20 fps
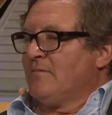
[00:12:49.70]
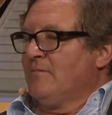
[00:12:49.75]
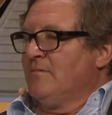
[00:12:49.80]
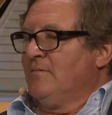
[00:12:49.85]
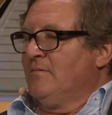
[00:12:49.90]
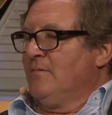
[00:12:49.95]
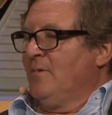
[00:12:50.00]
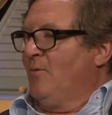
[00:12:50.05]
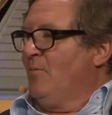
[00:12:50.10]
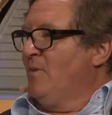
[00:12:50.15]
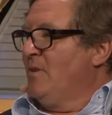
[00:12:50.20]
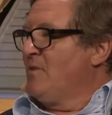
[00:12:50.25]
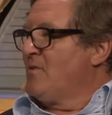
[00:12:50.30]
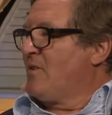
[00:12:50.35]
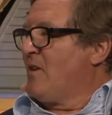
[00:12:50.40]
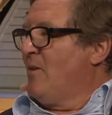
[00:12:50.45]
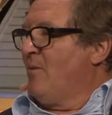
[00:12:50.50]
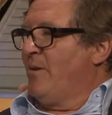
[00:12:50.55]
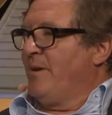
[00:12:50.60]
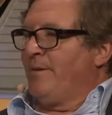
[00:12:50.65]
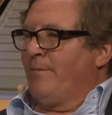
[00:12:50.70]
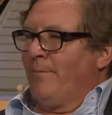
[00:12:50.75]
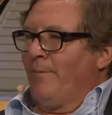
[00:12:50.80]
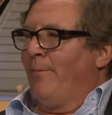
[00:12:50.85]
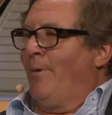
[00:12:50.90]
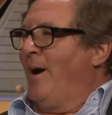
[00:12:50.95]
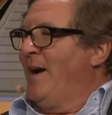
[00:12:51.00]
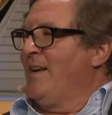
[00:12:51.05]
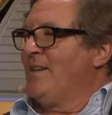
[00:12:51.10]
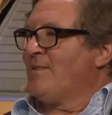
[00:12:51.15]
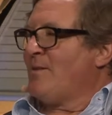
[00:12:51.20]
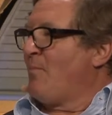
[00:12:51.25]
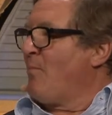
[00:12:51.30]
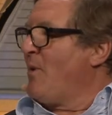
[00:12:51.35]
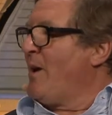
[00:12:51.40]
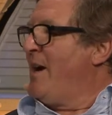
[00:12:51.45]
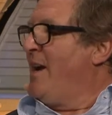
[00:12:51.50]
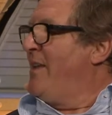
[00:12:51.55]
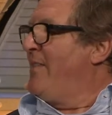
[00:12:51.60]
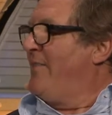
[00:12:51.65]
no one's going. Well, why is a
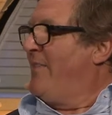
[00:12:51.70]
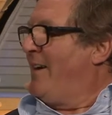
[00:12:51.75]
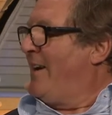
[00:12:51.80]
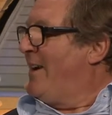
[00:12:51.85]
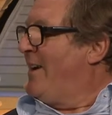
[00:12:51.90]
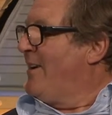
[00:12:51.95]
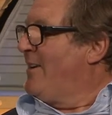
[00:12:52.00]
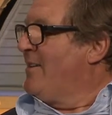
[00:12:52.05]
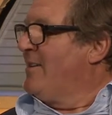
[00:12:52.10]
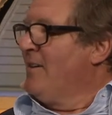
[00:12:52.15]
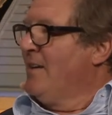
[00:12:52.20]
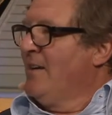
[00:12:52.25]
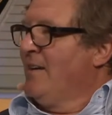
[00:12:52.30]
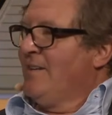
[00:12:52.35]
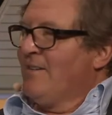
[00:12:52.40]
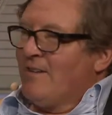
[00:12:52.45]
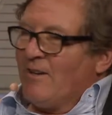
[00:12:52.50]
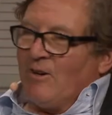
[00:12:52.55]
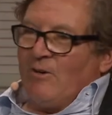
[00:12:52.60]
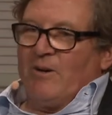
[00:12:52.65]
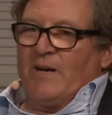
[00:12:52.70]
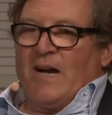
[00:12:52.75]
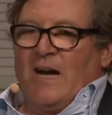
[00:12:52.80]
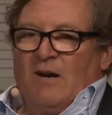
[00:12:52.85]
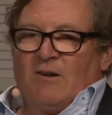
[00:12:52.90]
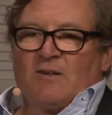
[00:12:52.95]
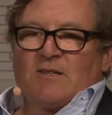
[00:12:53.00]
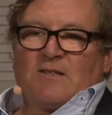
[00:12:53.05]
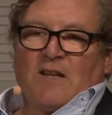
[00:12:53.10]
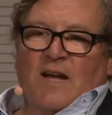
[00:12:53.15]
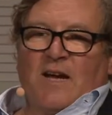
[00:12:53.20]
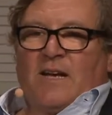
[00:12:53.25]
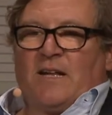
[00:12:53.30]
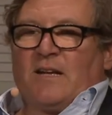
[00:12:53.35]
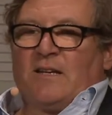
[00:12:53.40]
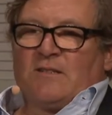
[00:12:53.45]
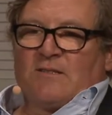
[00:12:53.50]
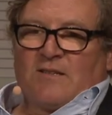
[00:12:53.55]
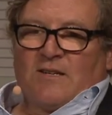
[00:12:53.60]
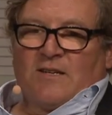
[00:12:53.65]
brand there? They're going. How exciting
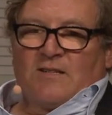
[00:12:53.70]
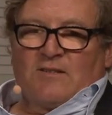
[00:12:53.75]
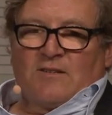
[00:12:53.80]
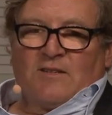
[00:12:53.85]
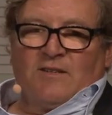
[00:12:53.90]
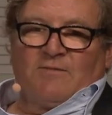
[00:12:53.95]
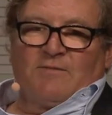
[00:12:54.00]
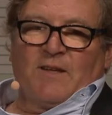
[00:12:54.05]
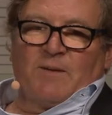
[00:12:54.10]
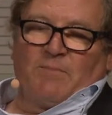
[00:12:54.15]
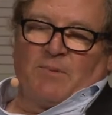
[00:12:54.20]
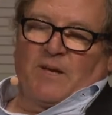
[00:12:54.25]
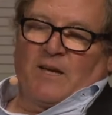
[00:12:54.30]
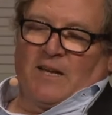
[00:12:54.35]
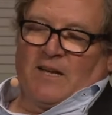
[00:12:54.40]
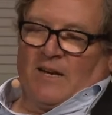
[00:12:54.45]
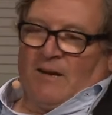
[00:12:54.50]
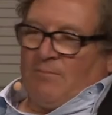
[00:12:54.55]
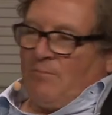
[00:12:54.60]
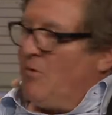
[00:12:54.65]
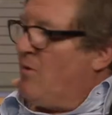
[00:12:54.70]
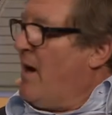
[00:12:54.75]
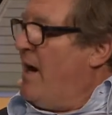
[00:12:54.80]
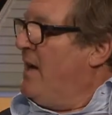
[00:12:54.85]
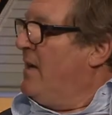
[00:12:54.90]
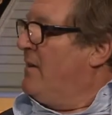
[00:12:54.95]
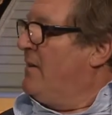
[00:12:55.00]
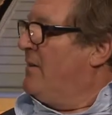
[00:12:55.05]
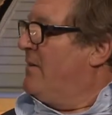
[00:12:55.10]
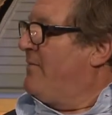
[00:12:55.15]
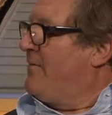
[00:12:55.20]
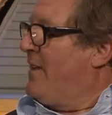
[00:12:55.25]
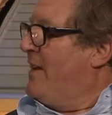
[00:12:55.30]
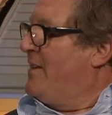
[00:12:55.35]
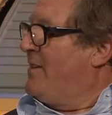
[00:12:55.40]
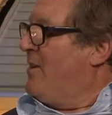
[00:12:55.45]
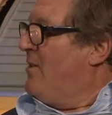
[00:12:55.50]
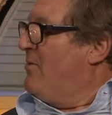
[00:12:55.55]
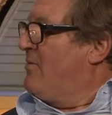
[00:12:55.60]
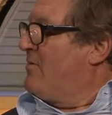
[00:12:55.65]
is this? And if they pick it up, great. And if they
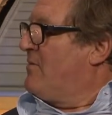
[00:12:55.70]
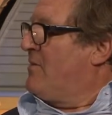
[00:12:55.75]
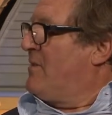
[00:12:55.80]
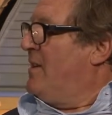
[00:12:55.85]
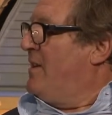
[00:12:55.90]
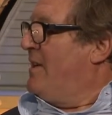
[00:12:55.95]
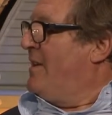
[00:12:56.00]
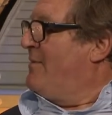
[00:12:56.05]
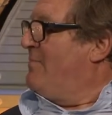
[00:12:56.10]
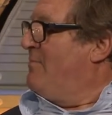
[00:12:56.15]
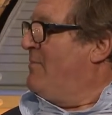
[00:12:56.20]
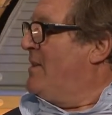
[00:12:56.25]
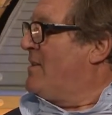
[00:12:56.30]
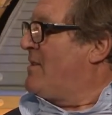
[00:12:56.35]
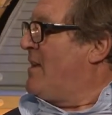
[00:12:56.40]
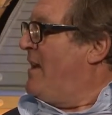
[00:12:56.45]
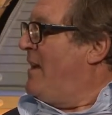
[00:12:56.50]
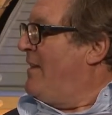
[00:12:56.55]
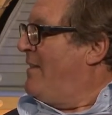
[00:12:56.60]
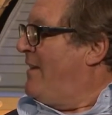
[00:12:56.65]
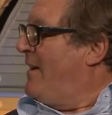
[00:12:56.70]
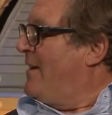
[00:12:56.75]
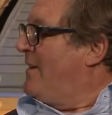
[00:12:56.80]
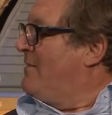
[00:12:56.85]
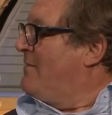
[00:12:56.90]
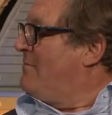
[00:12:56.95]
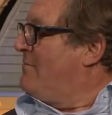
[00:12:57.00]
don't, they didn't miss anything.